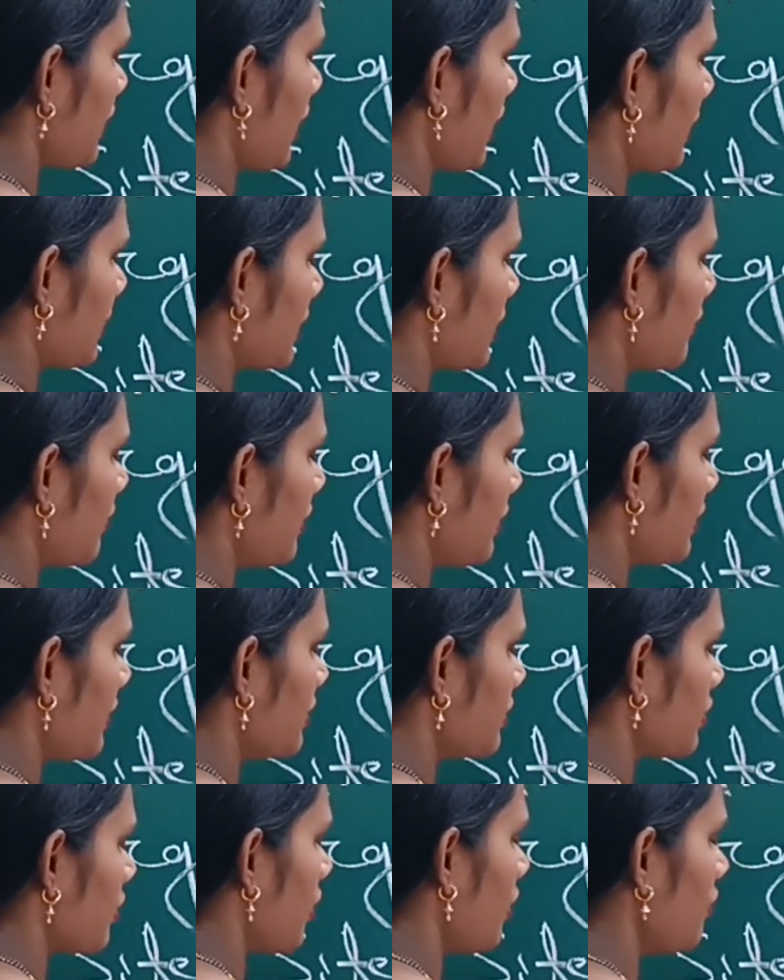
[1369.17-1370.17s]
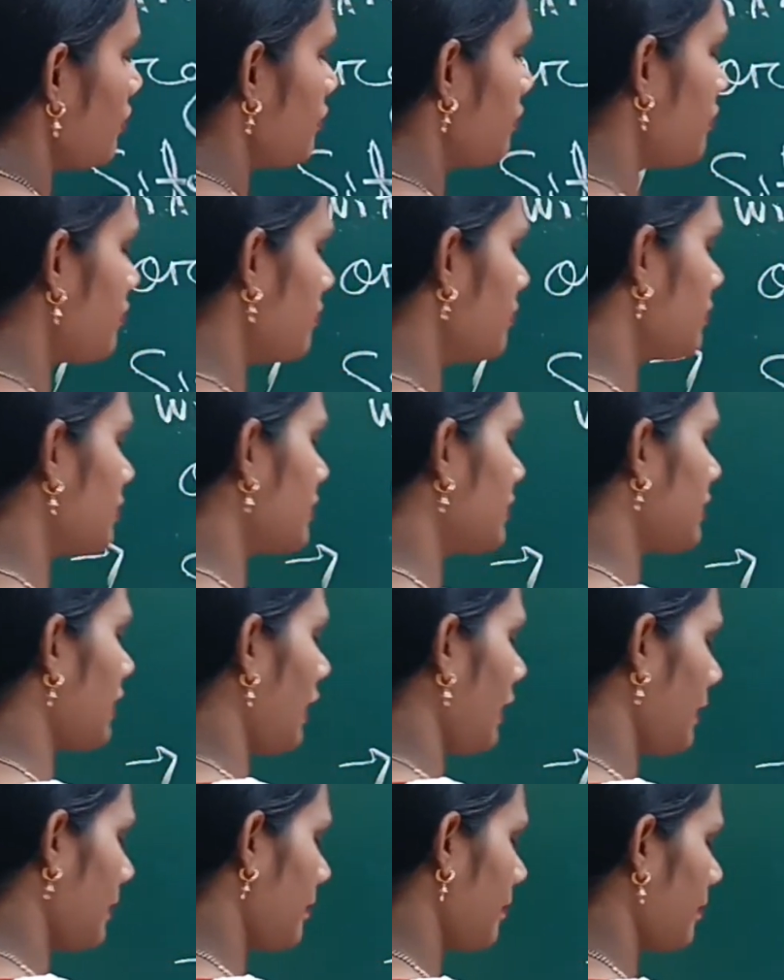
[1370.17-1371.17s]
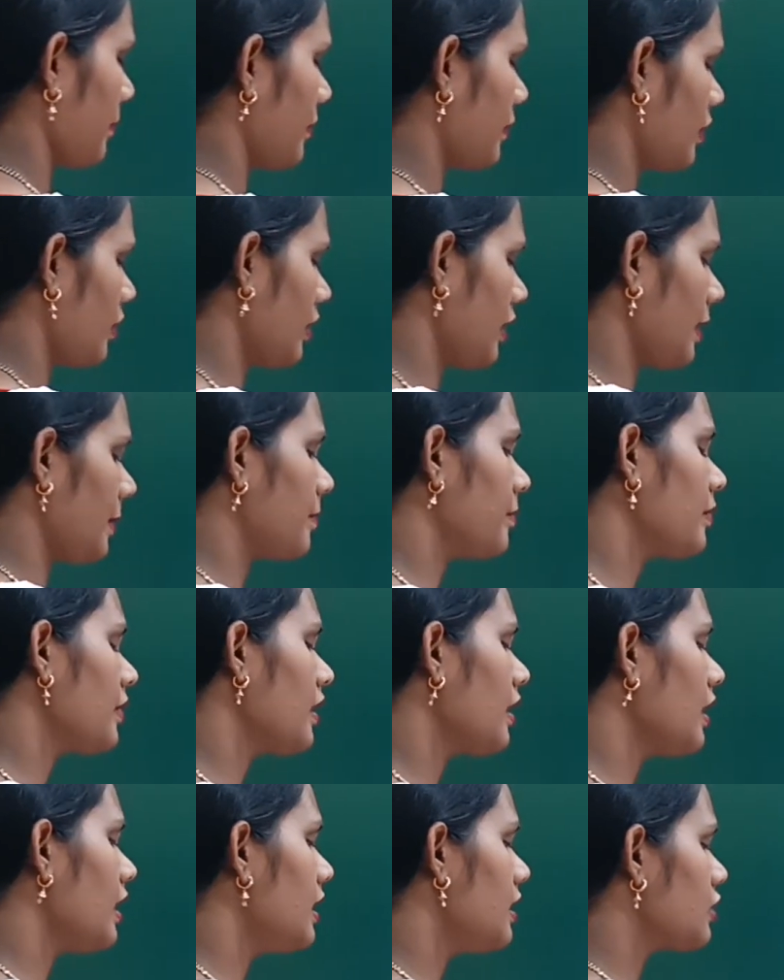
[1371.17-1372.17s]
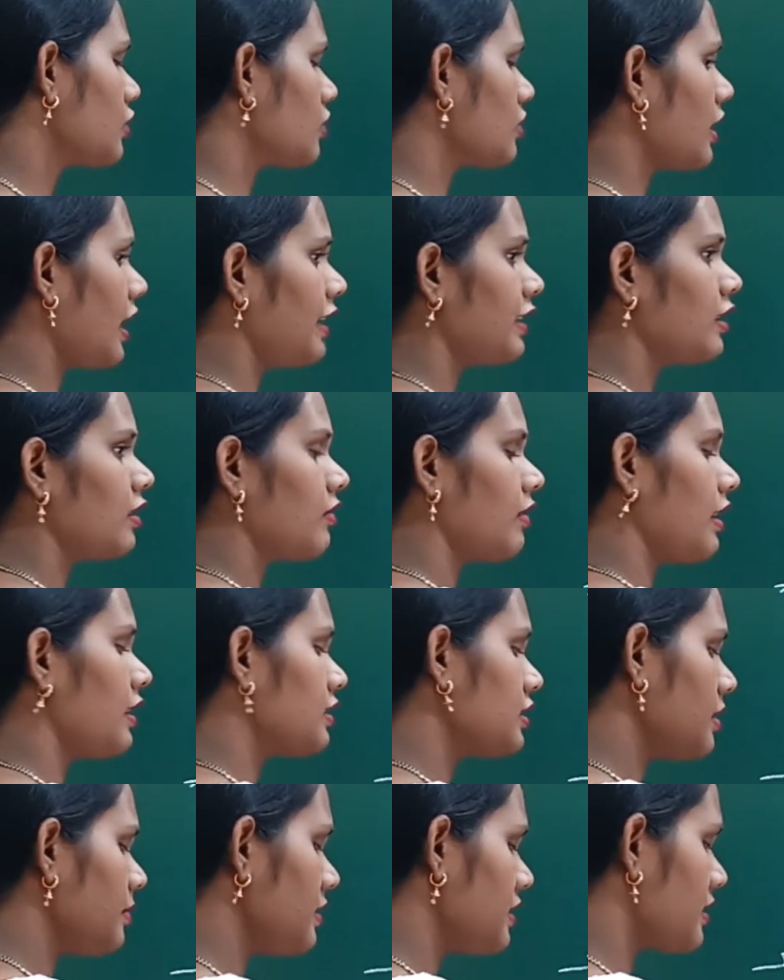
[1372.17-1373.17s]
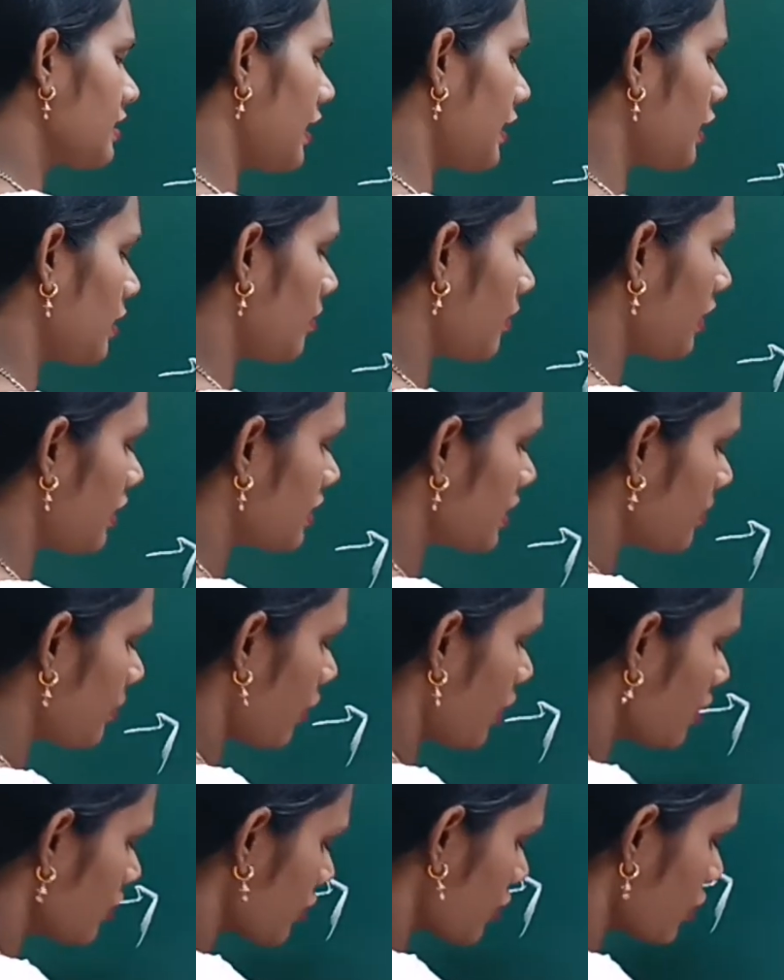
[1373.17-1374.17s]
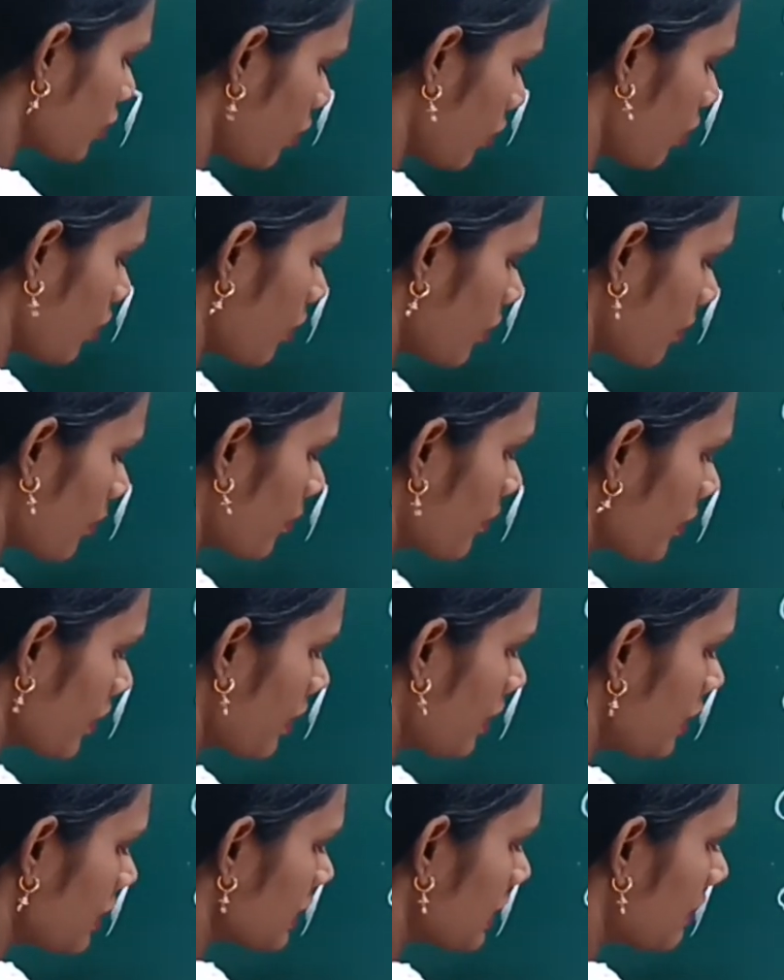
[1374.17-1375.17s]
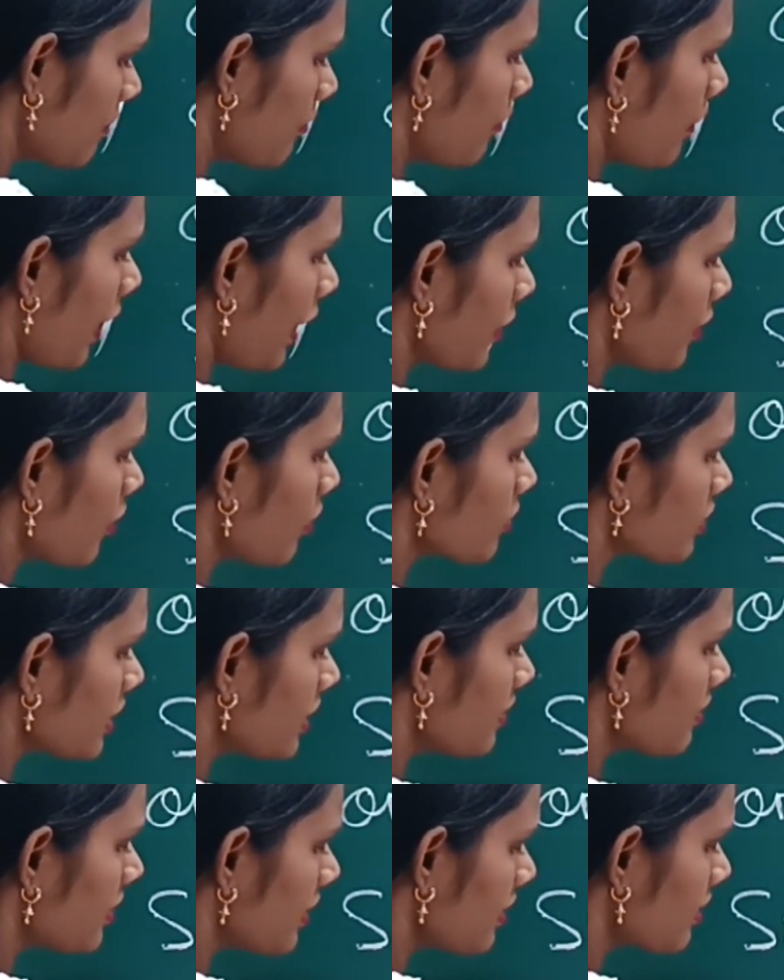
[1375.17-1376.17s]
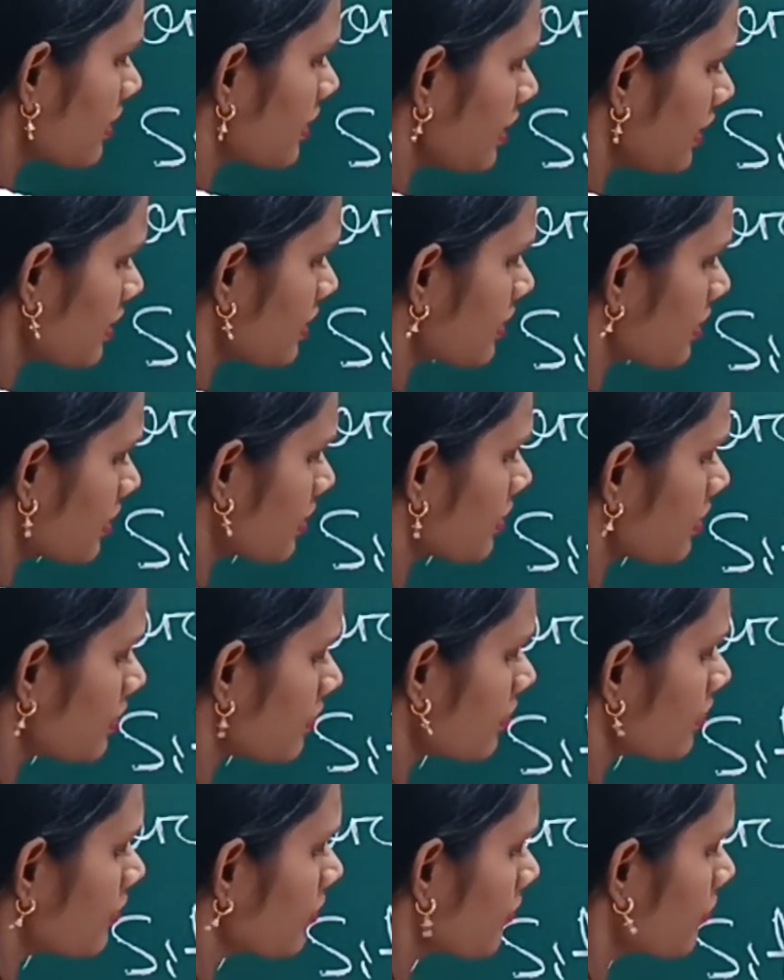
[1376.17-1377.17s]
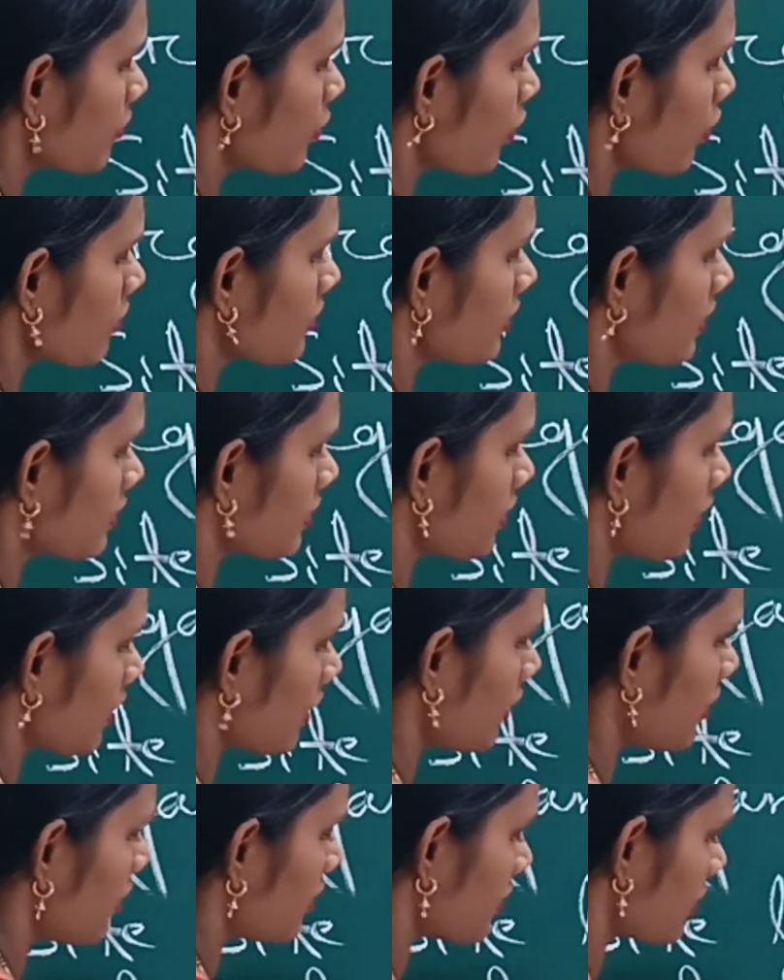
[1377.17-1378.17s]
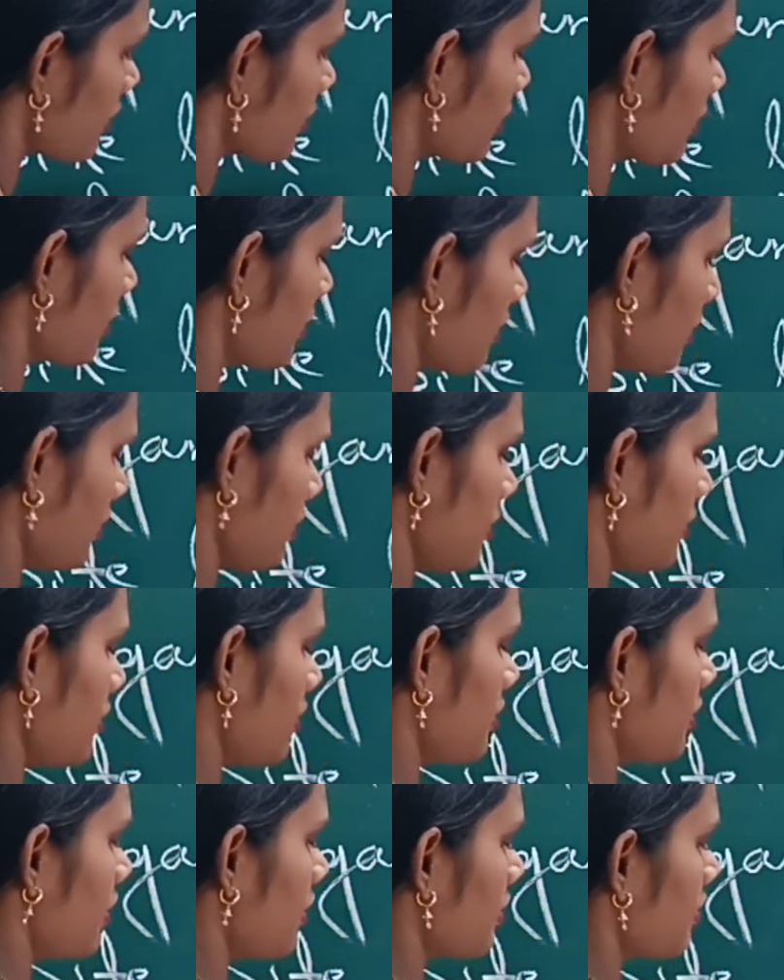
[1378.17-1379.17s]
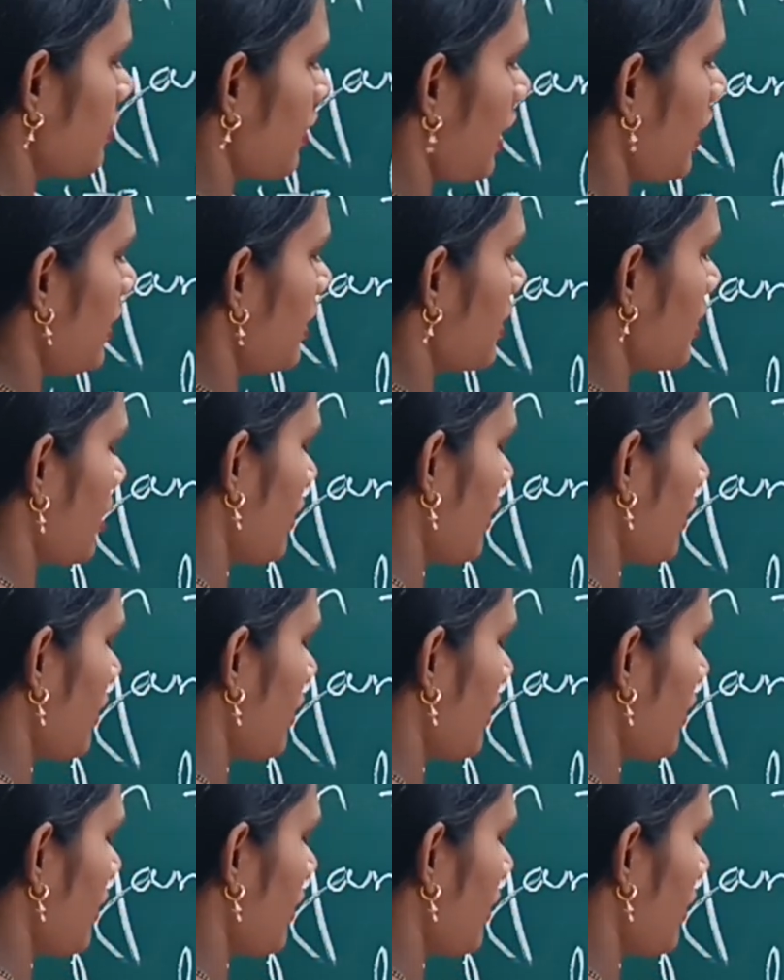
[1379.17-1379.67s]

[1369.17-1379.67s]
activities of cell, okay. So in cytoplasm also some biosynthesis process occurs, just like